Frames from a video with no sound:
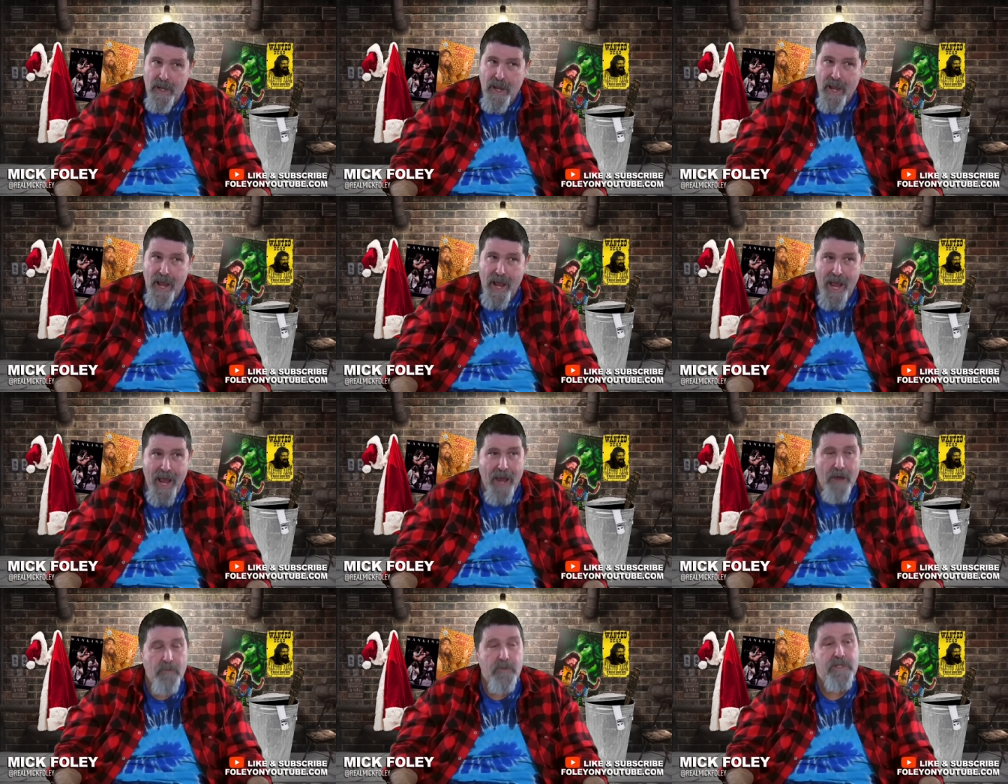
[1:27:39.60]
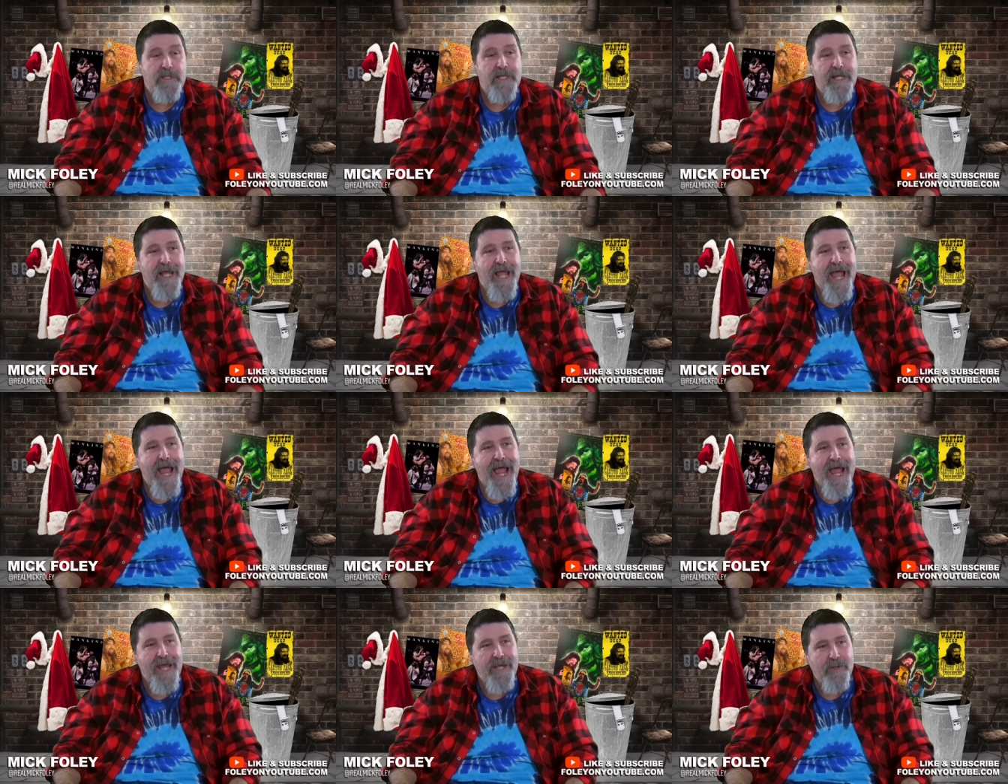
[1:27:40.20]
I was the
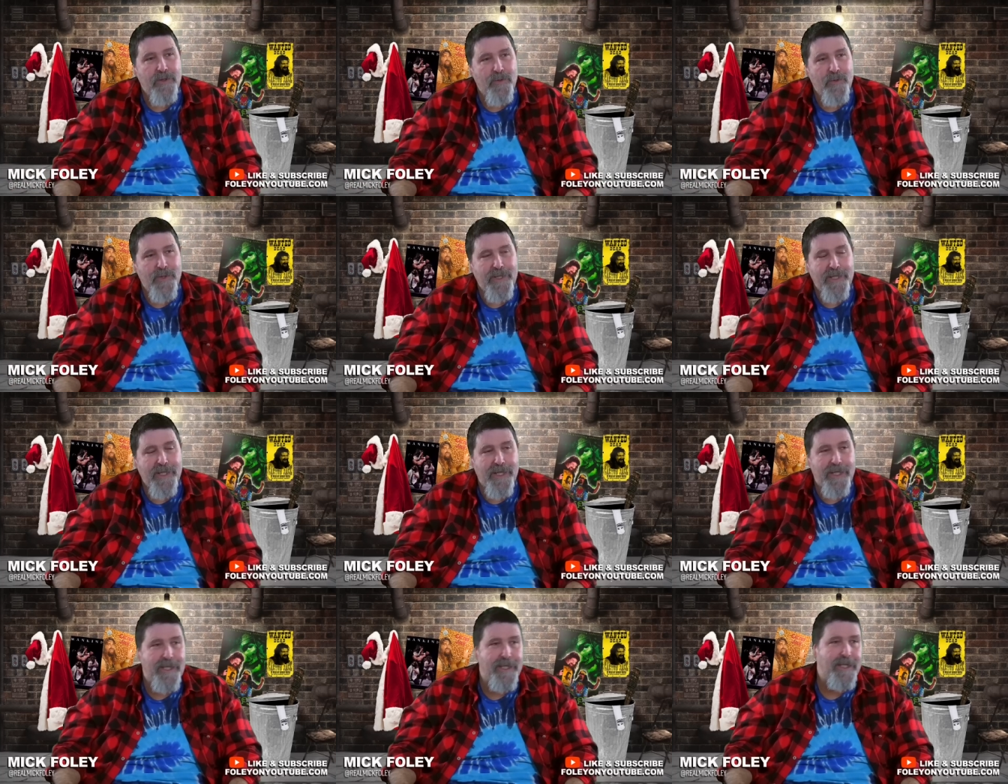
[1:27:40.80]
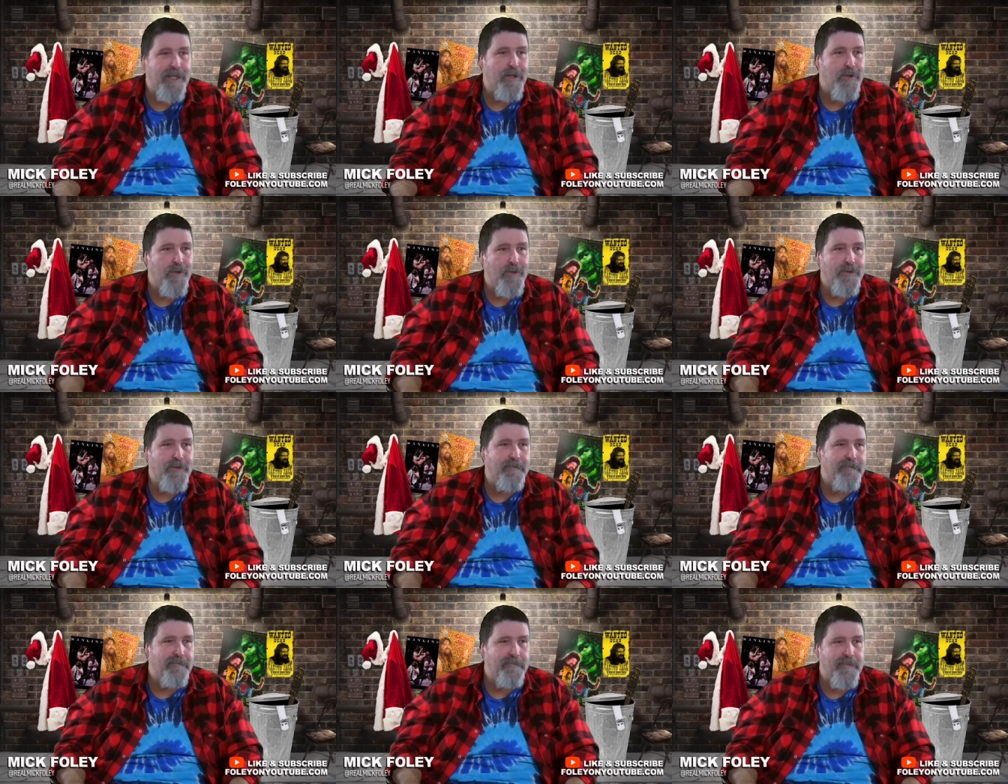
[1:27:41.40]
guy doing the, you know,
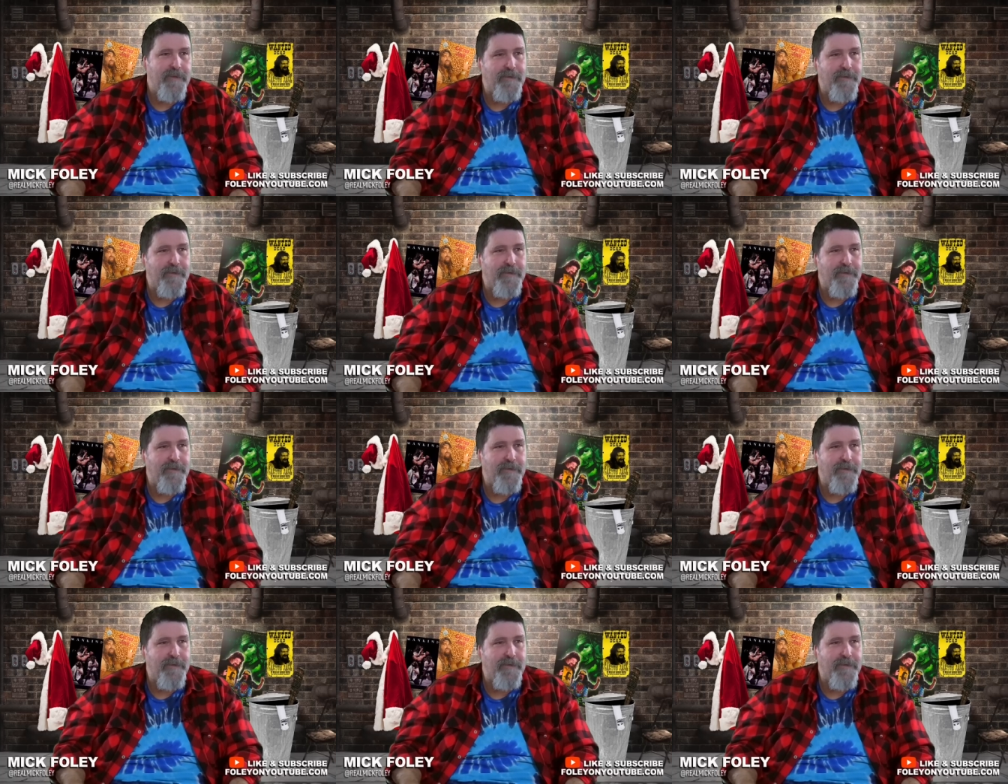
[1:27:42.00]
the,